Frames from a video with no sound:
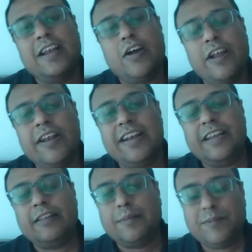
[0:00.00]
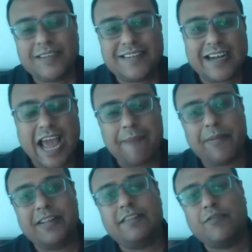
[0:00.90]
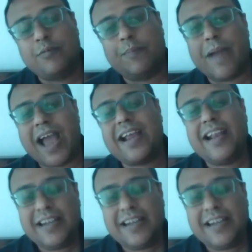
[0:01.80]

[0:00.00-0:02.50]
Now, any disruptions that happens from the back